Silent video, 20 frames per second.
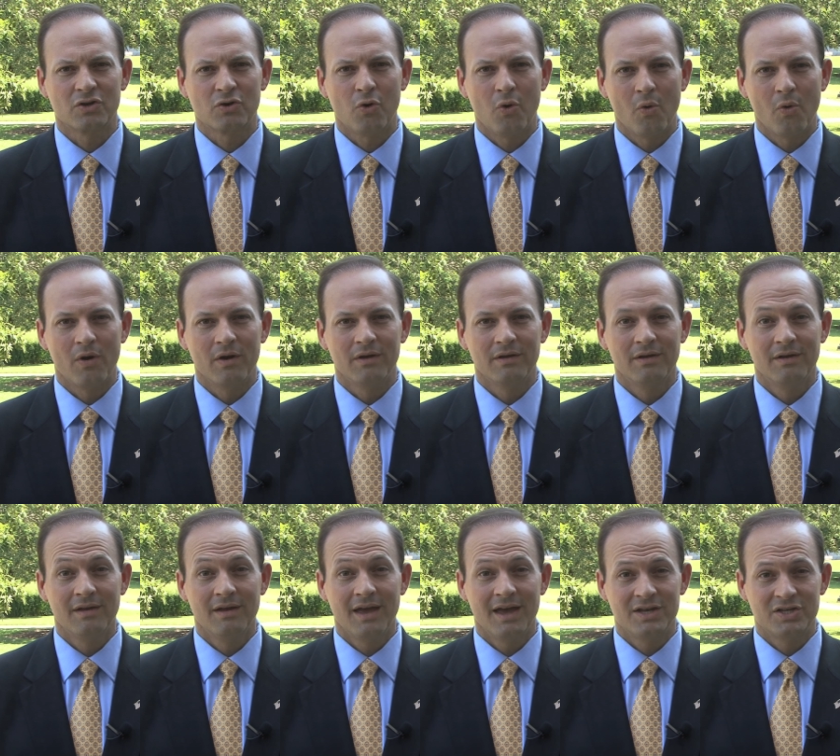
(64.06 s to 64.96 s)
court
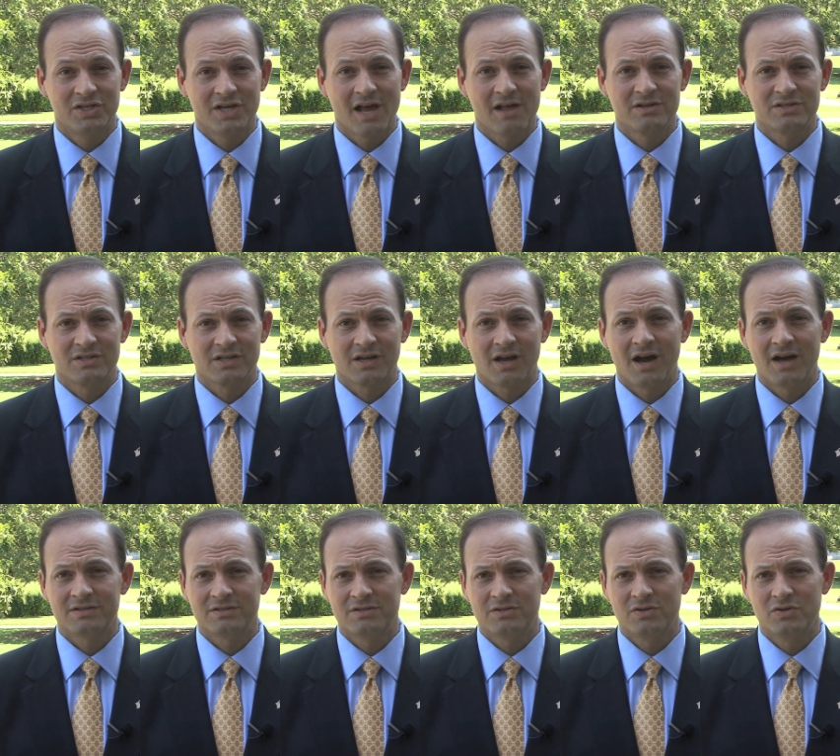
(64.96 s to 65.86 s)
and challenged the
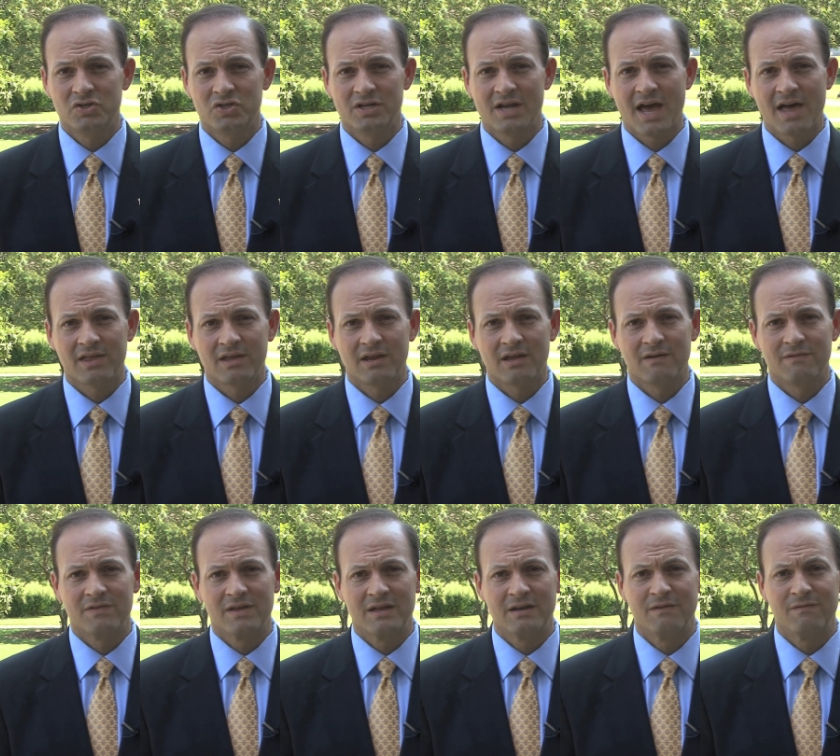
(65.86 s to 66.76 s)
constitutionality
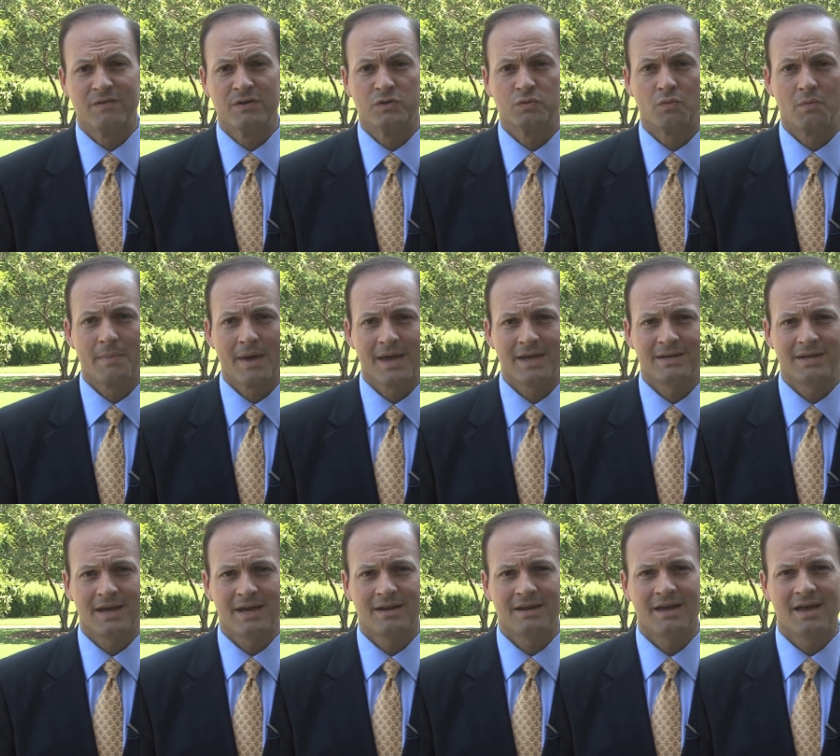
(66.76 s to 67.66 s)
of the individual
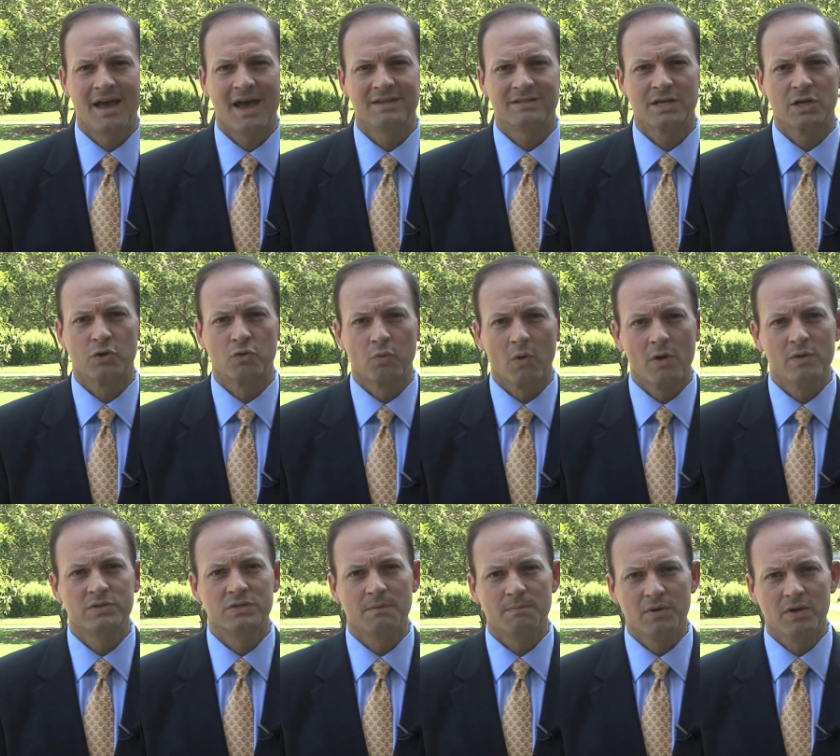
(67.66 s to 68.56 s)
mandate as a
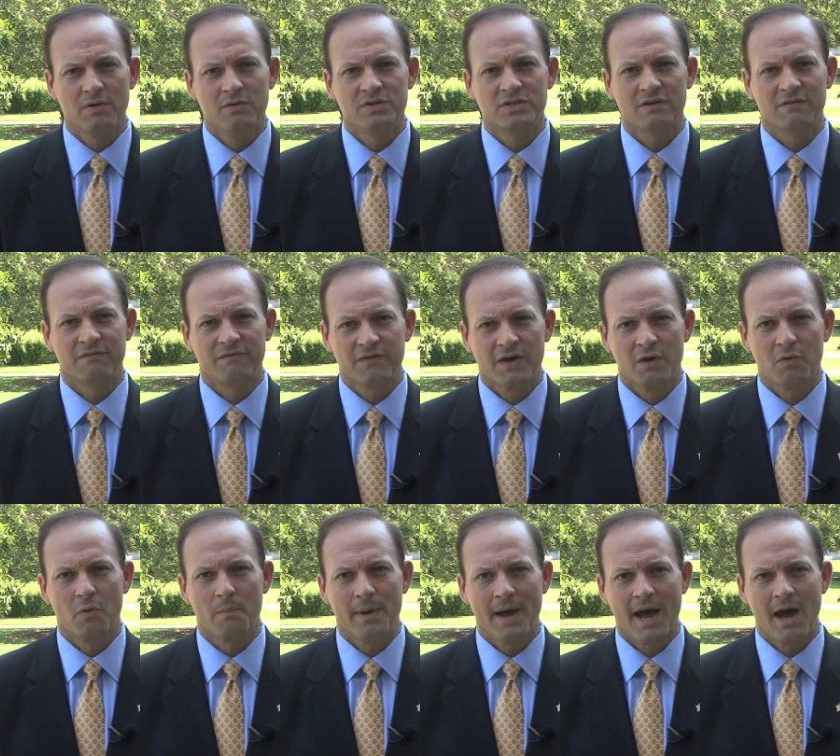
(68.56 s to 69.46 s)
gross abuse of
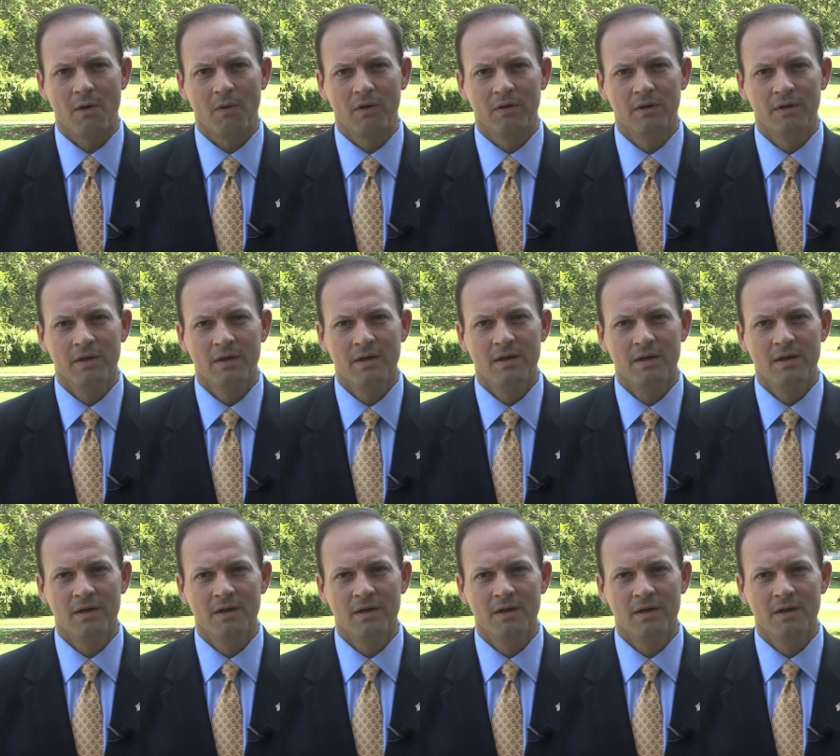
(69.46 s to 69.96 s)
federal power.